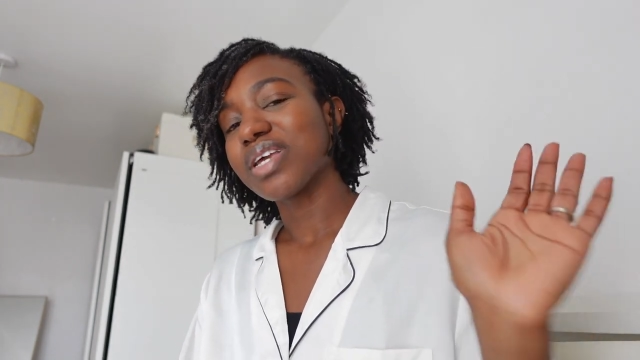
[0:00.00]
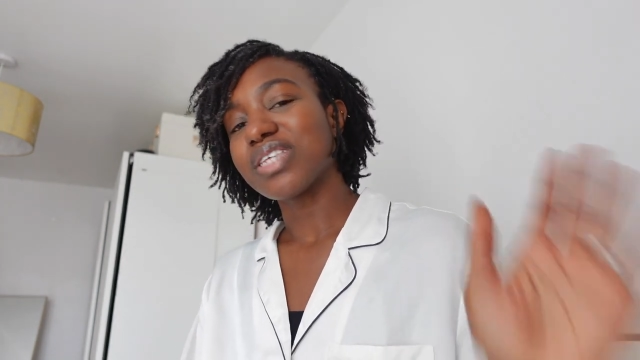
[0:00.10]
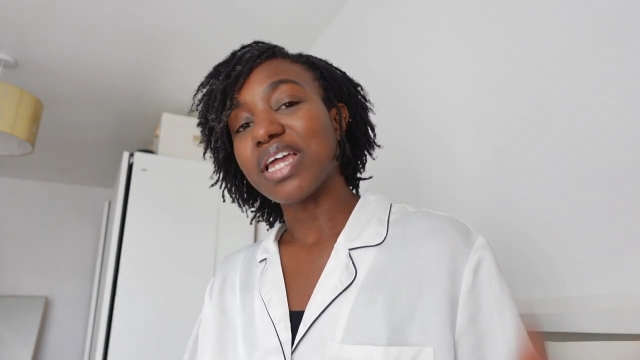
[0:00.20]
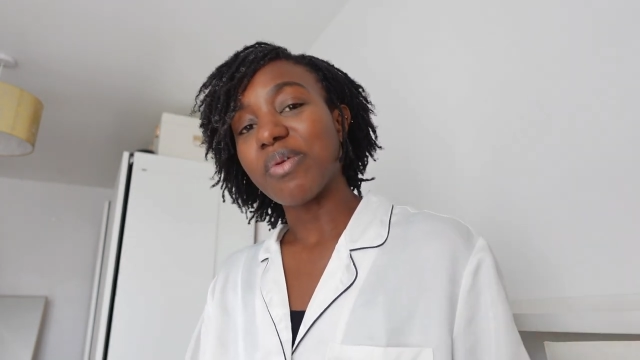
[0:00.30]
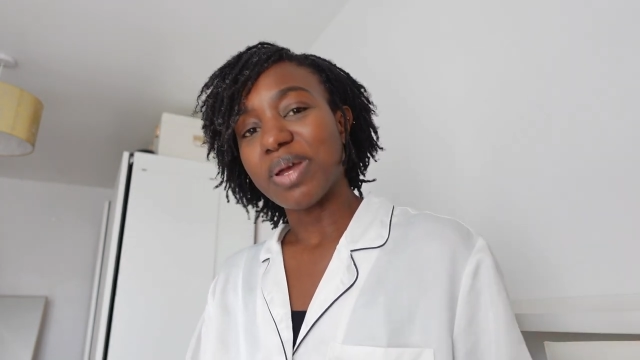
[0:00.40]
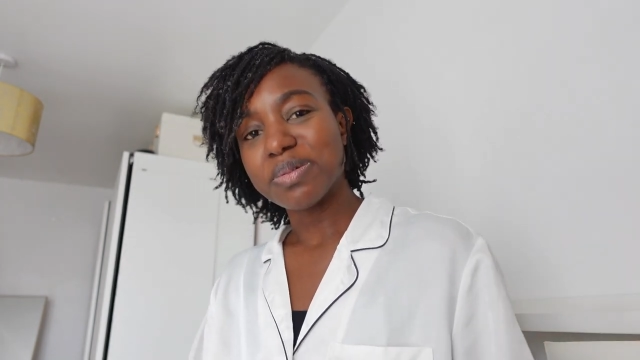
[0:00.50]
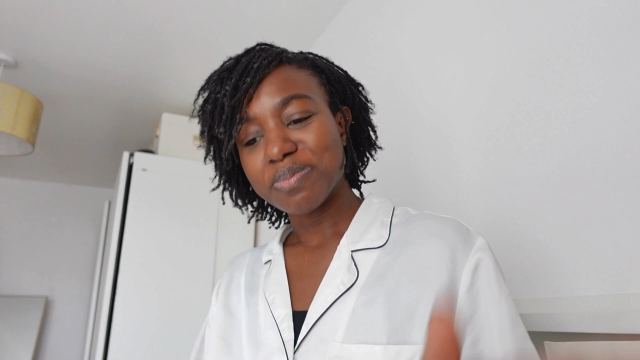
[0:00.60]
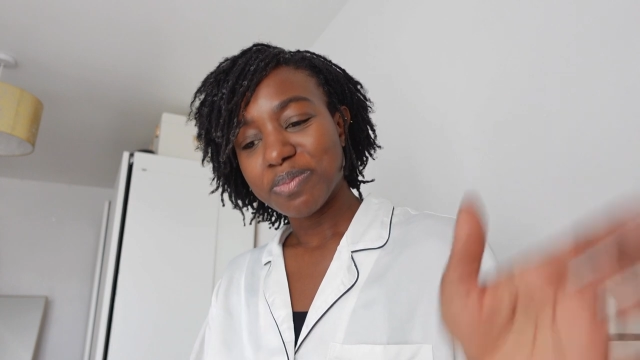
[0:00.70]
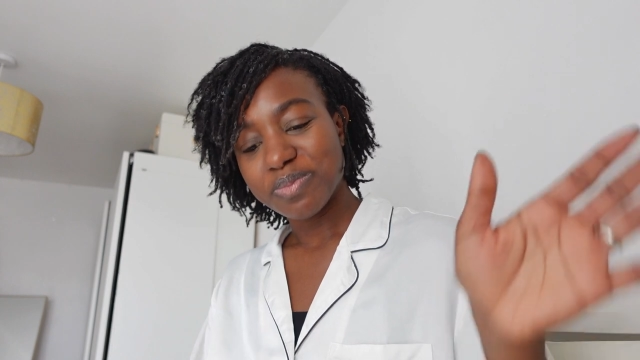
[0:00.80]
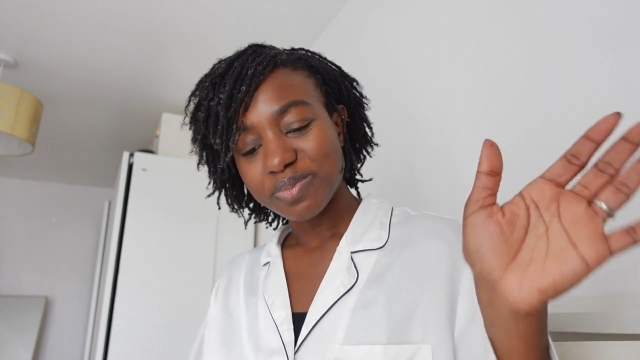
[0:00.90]
So anyway,
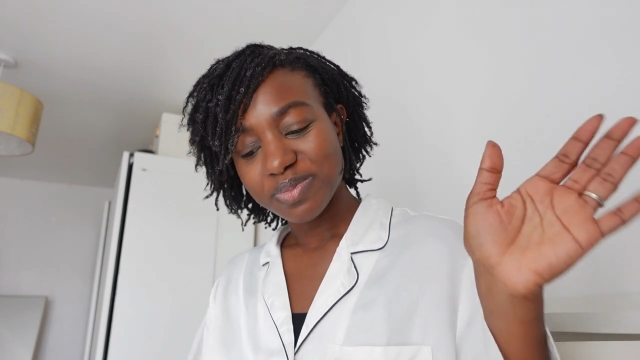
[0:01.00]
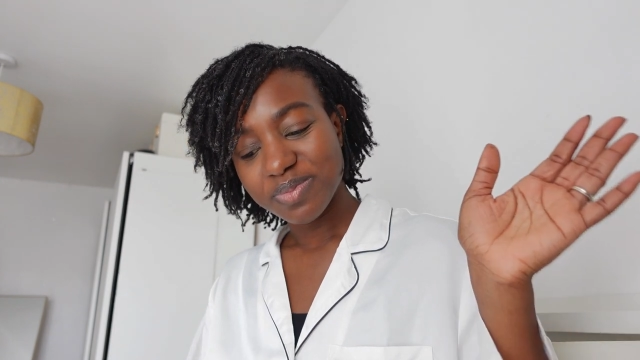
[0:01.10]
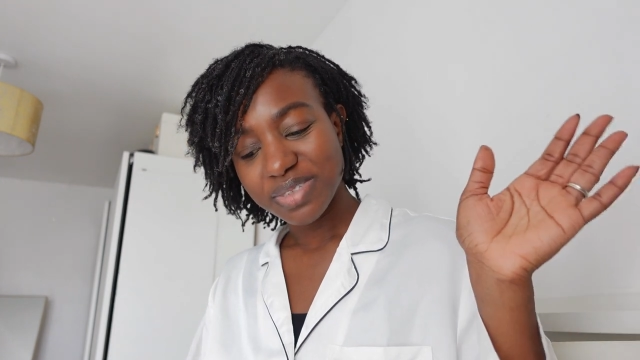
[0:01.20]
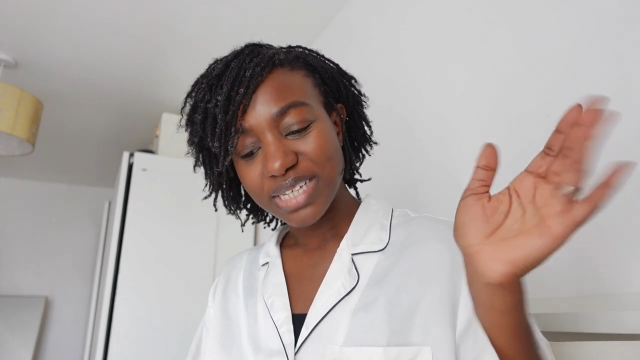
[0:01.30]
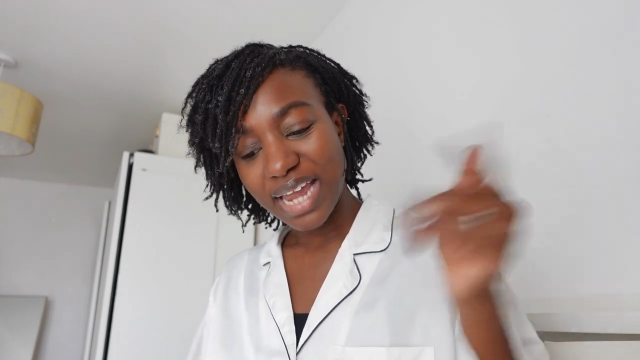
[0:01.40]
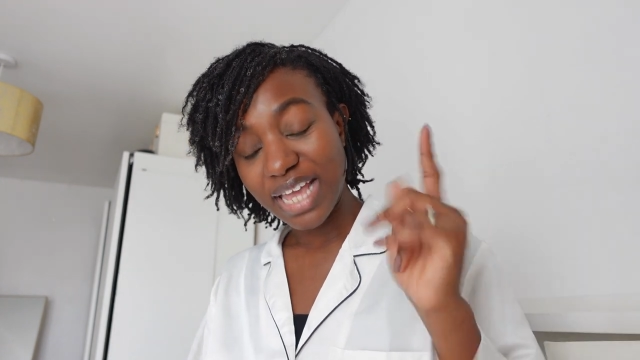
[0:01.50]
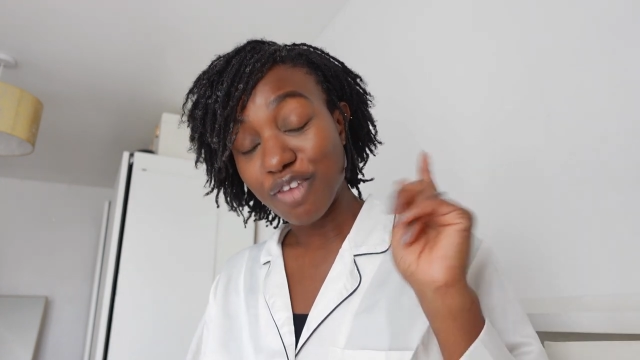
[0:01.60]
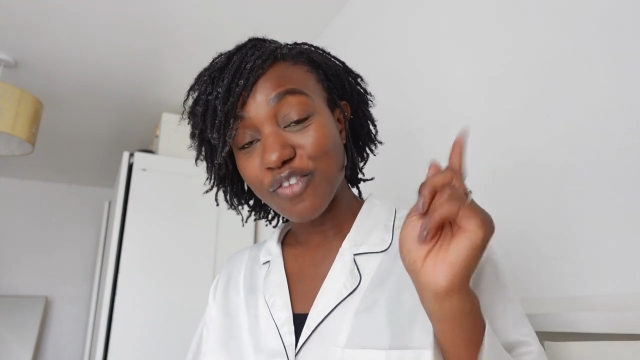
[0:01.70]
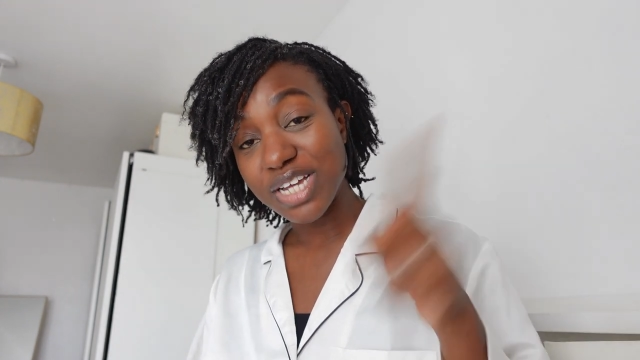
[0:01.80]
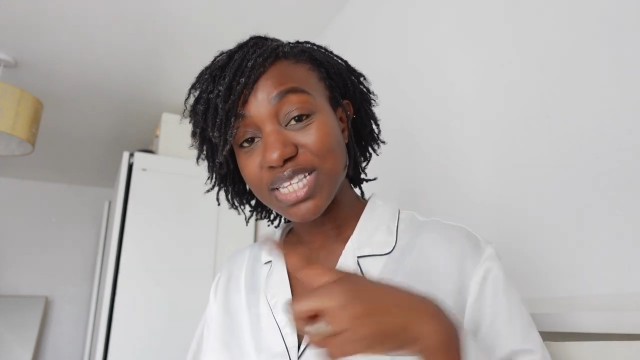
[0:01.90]
today,
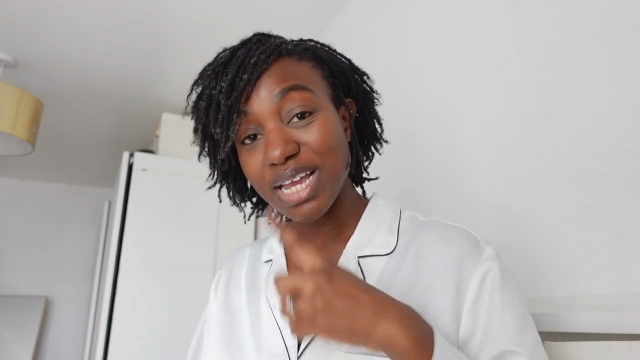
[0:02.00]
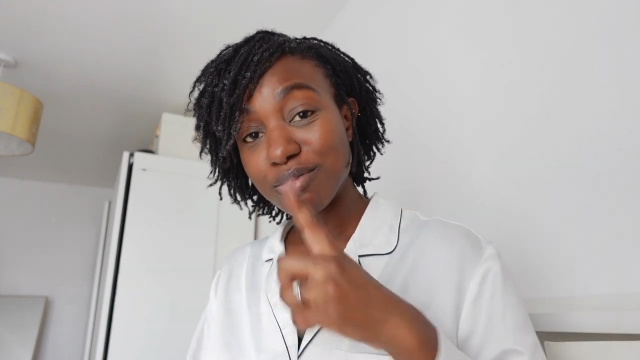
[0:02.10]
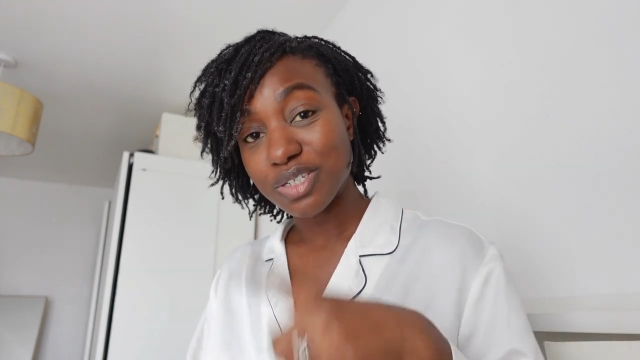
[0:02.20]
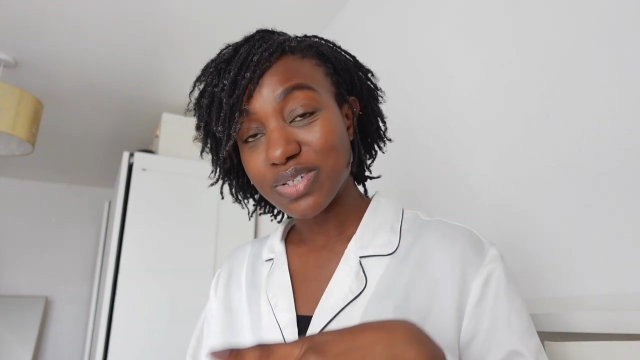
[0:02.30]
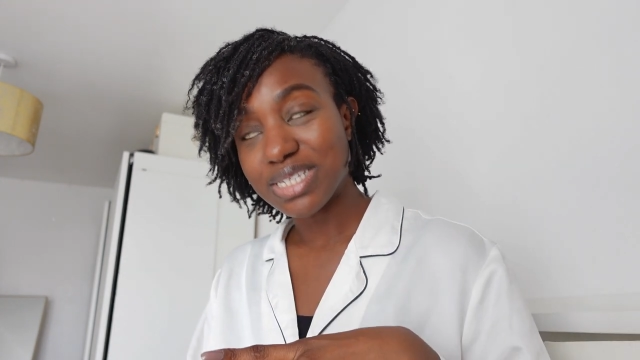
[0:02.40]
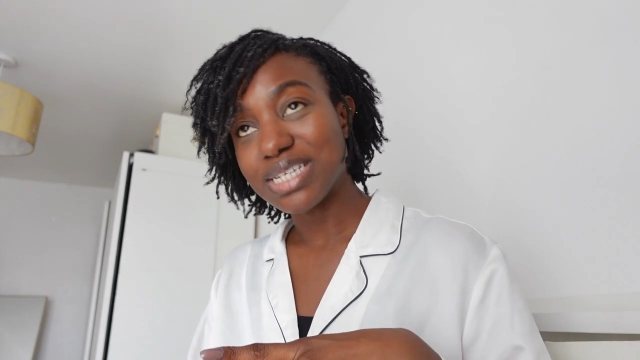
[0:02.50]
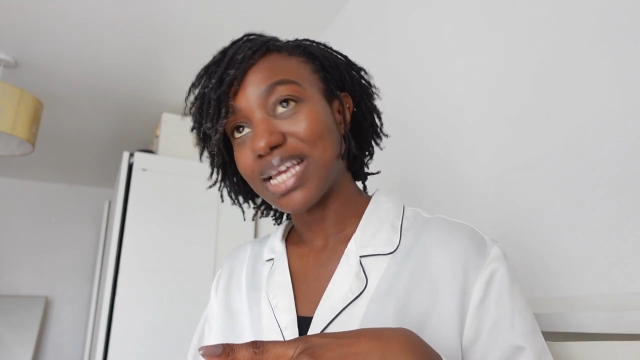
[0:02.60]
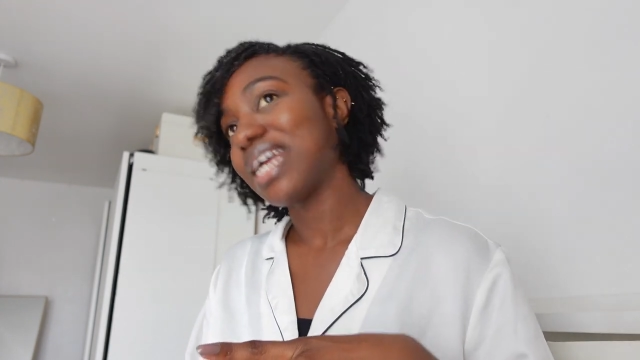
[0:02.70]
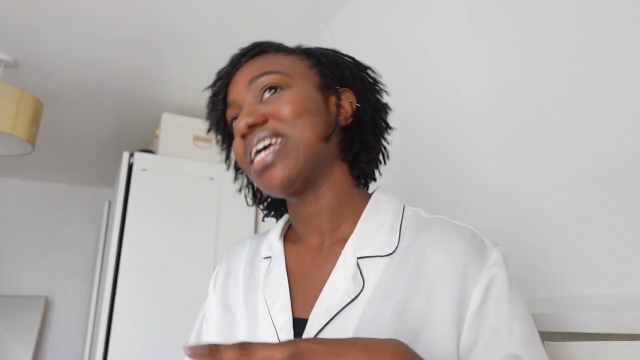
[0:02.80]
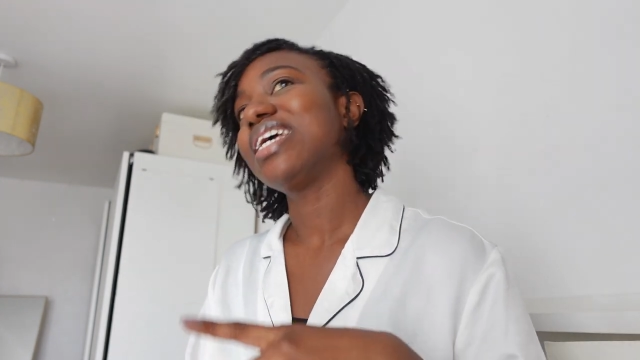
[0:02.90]
the first thing I'm doing
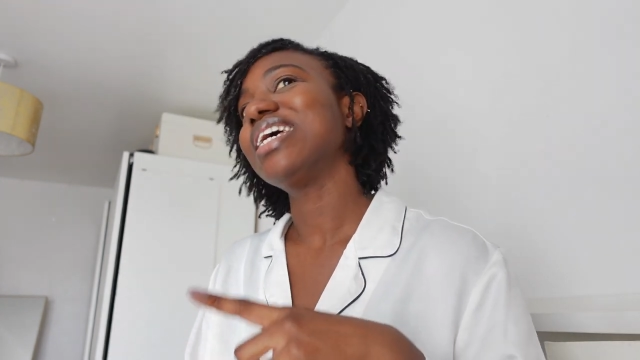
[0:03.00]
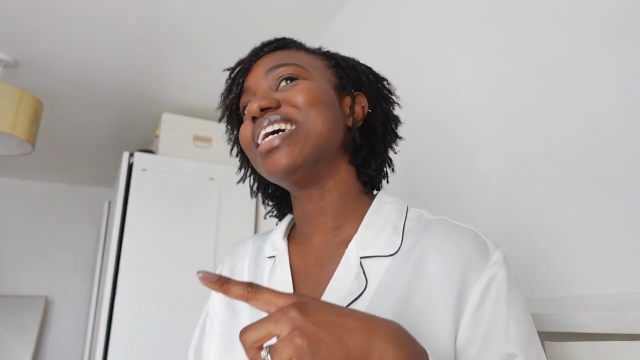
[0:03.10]
today,